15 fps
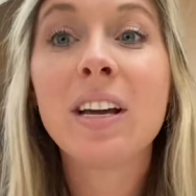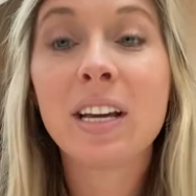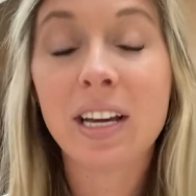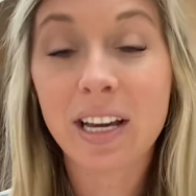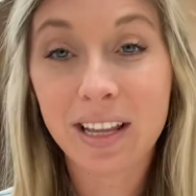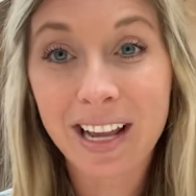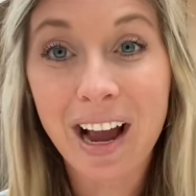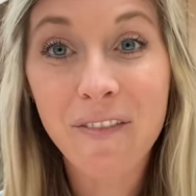
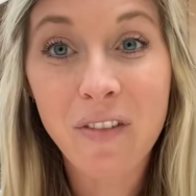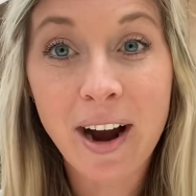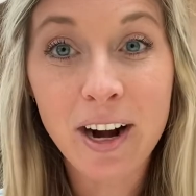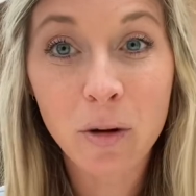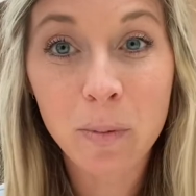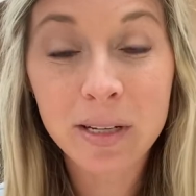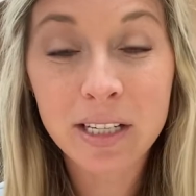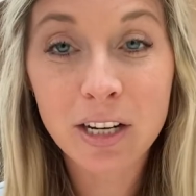in that
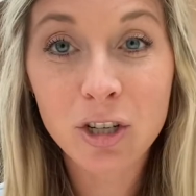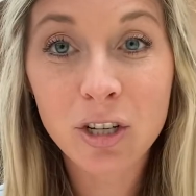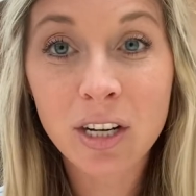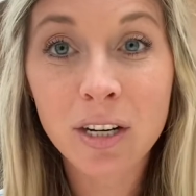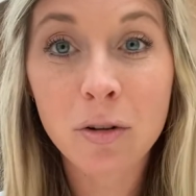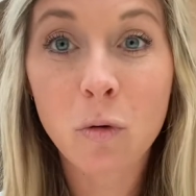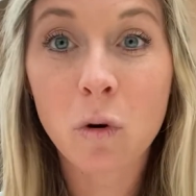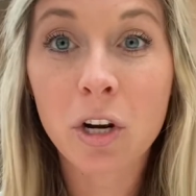final
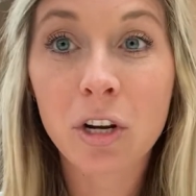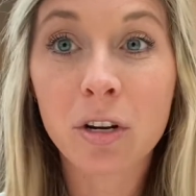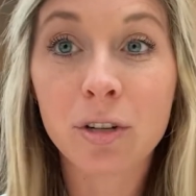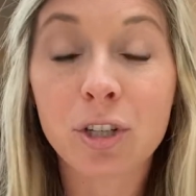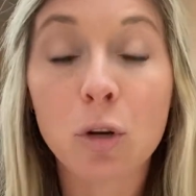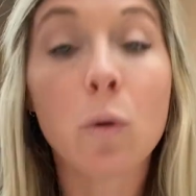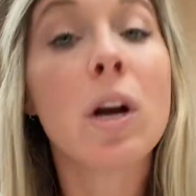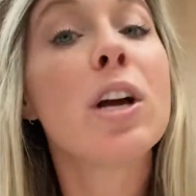position, or you could
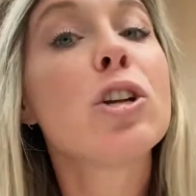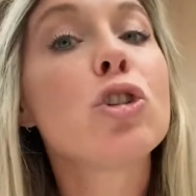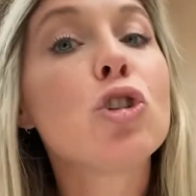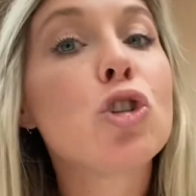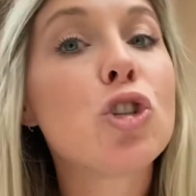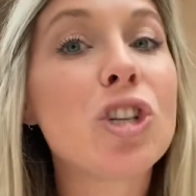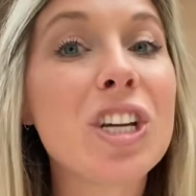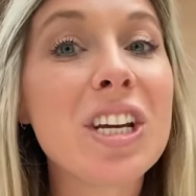do
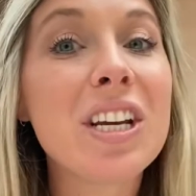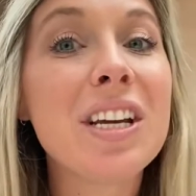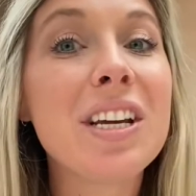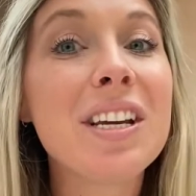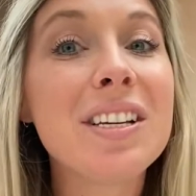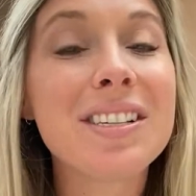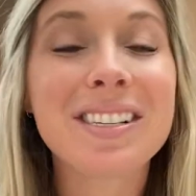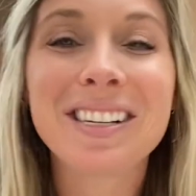
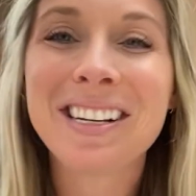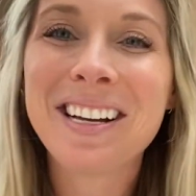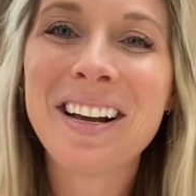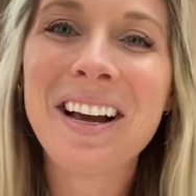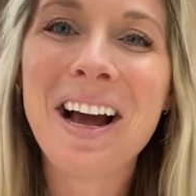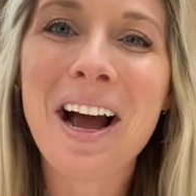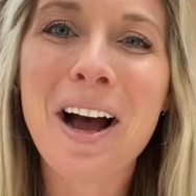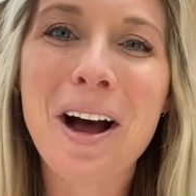cheese
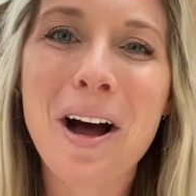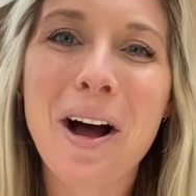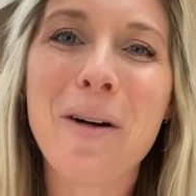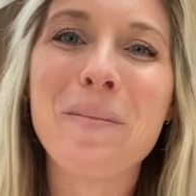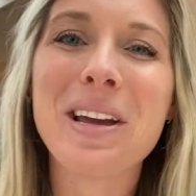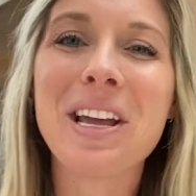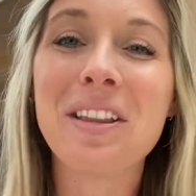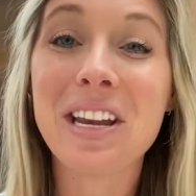
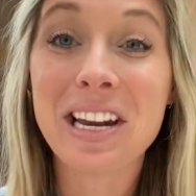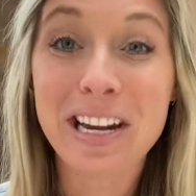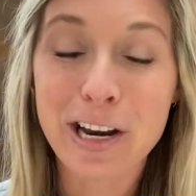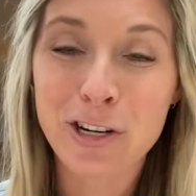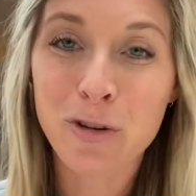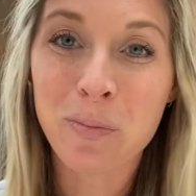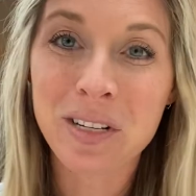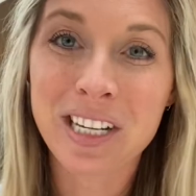in the
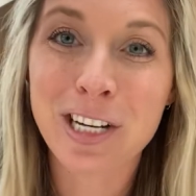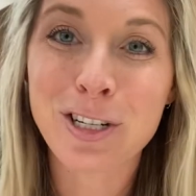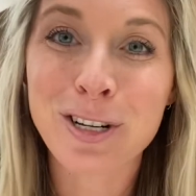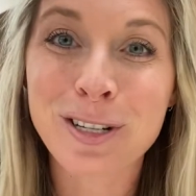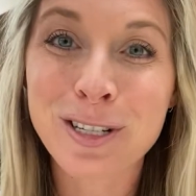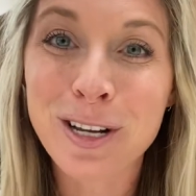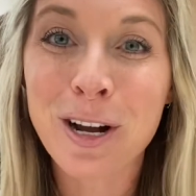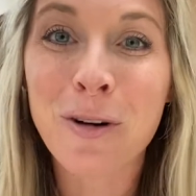initial
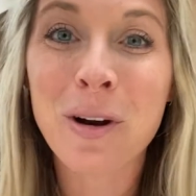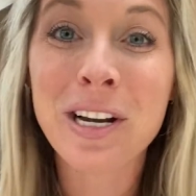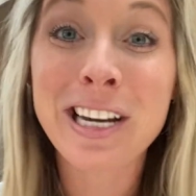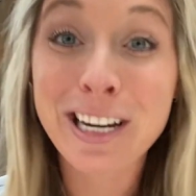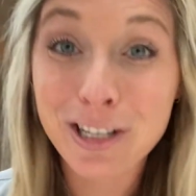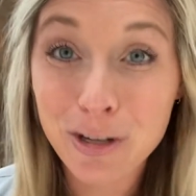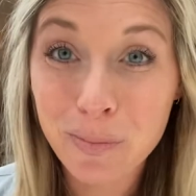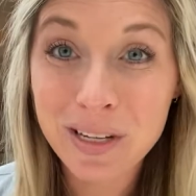position. So
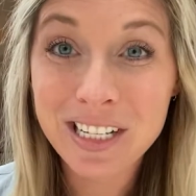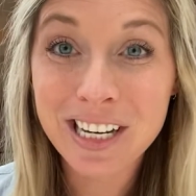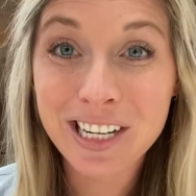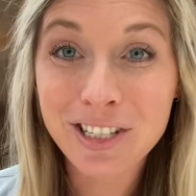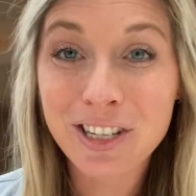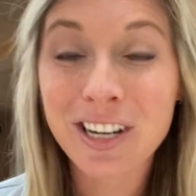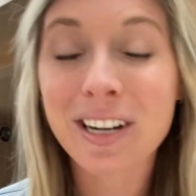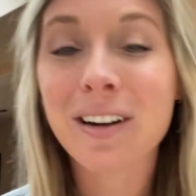initial
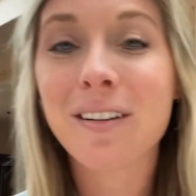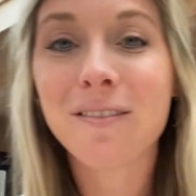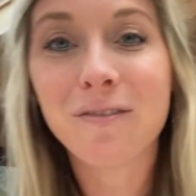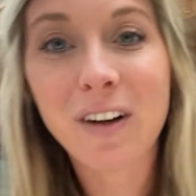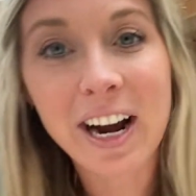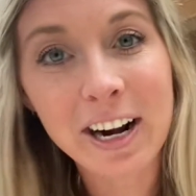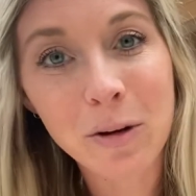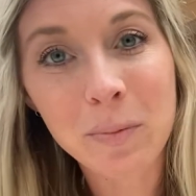position,
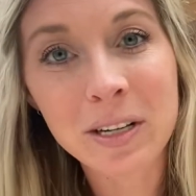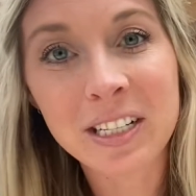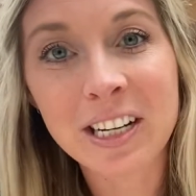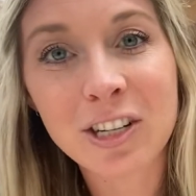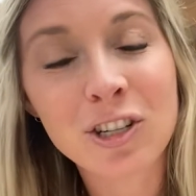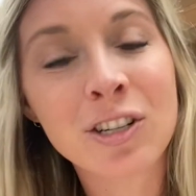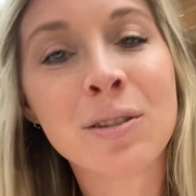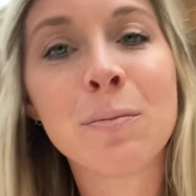final
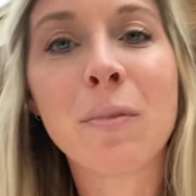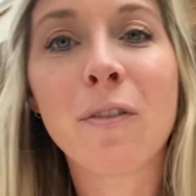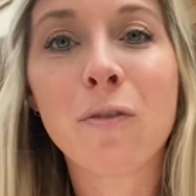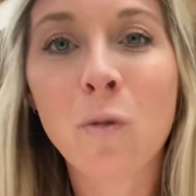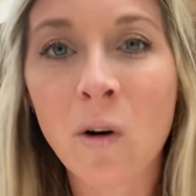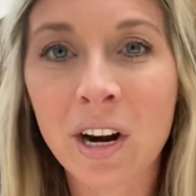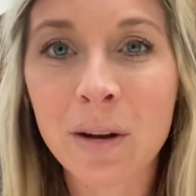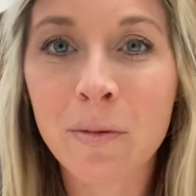position
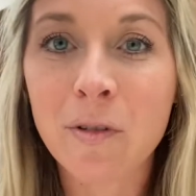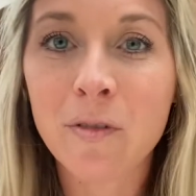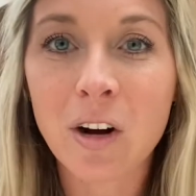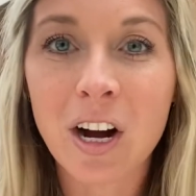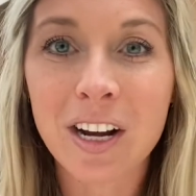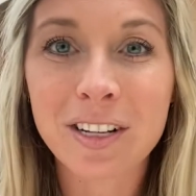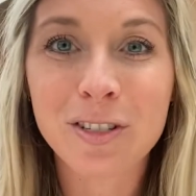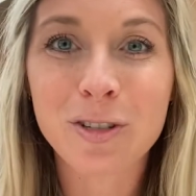before you move
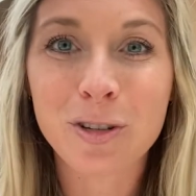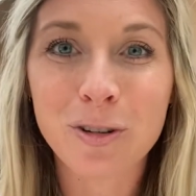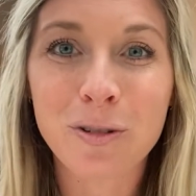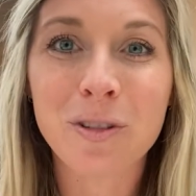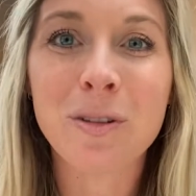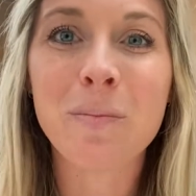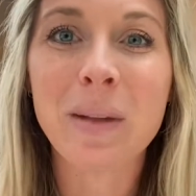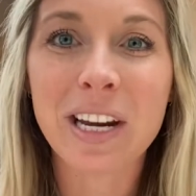on to
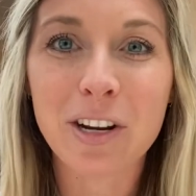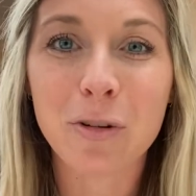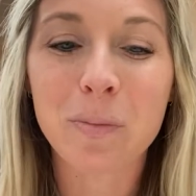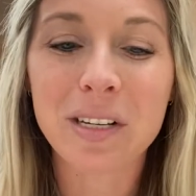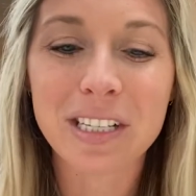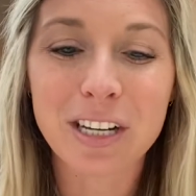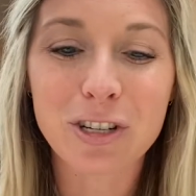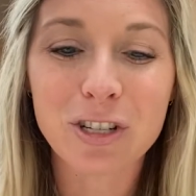the medial
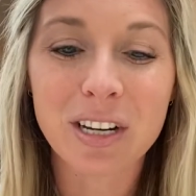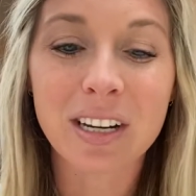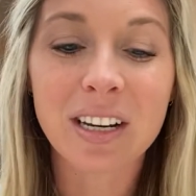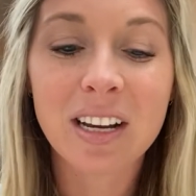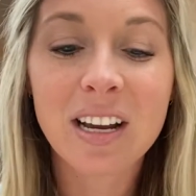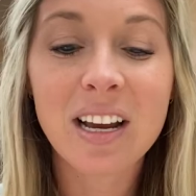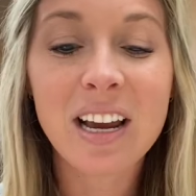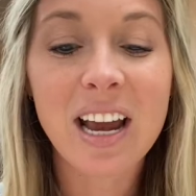position.
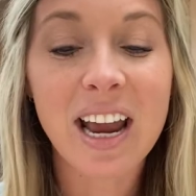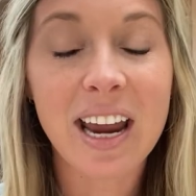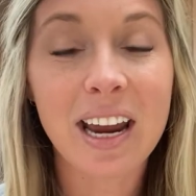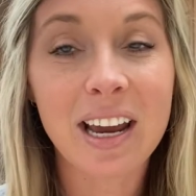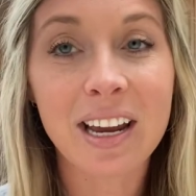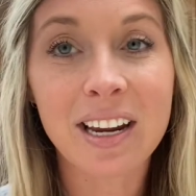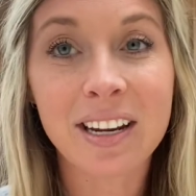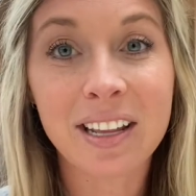
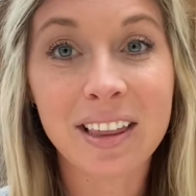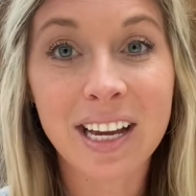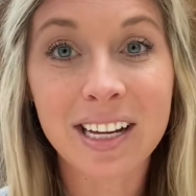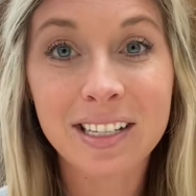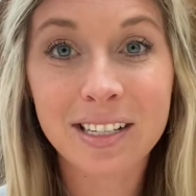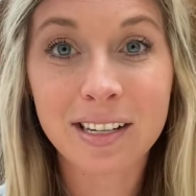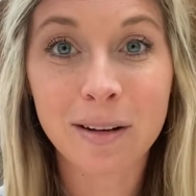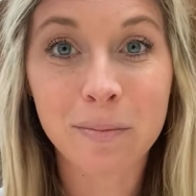And
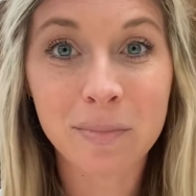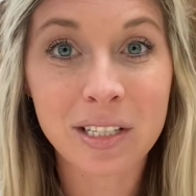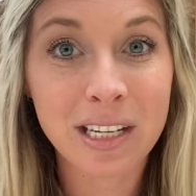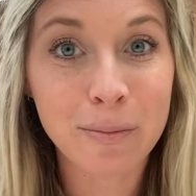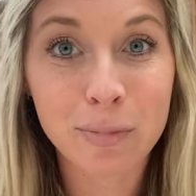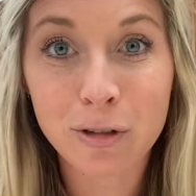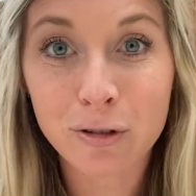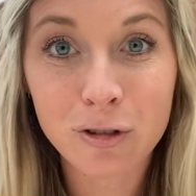that's some
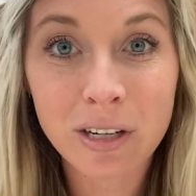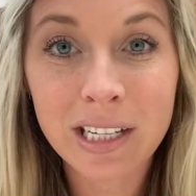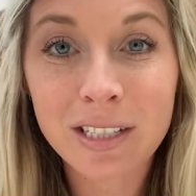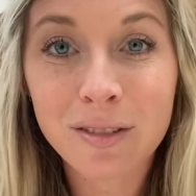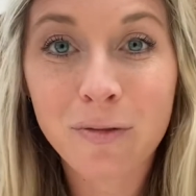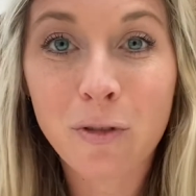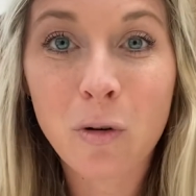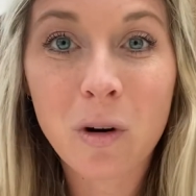tips or
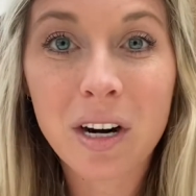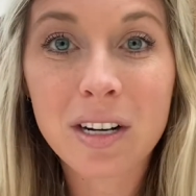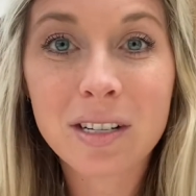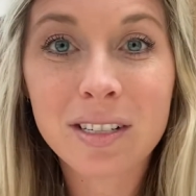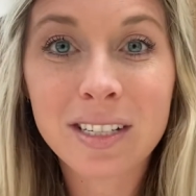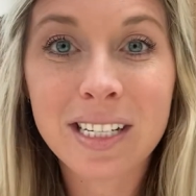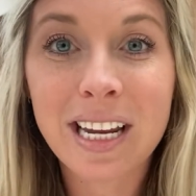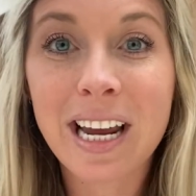tricks for
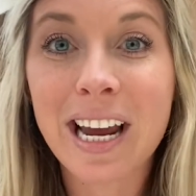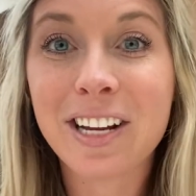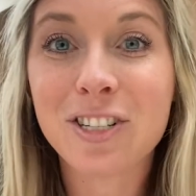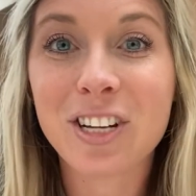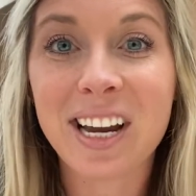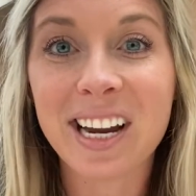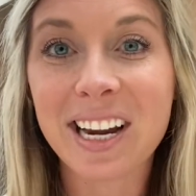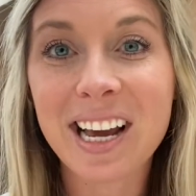CH
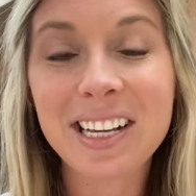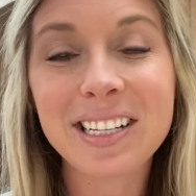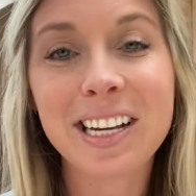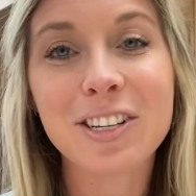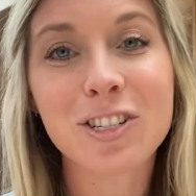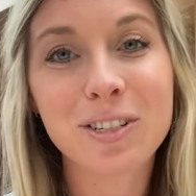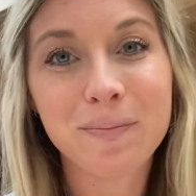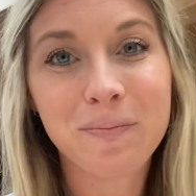and
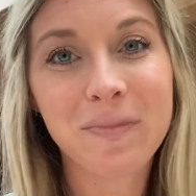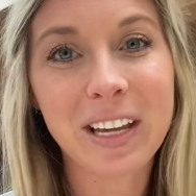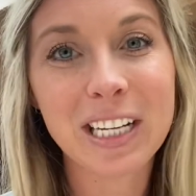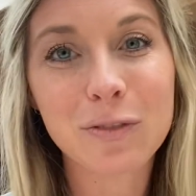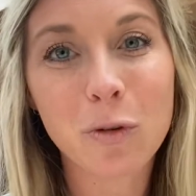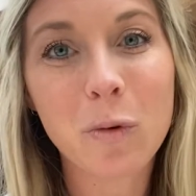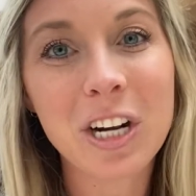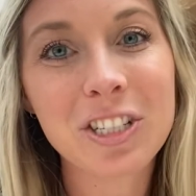SH. Thanks
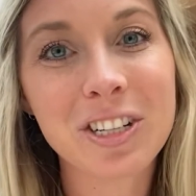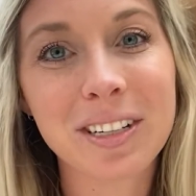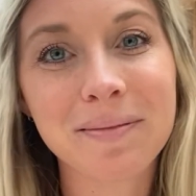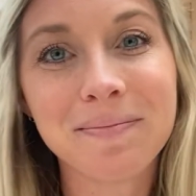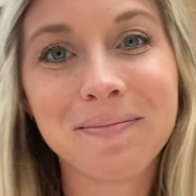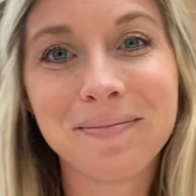for watching.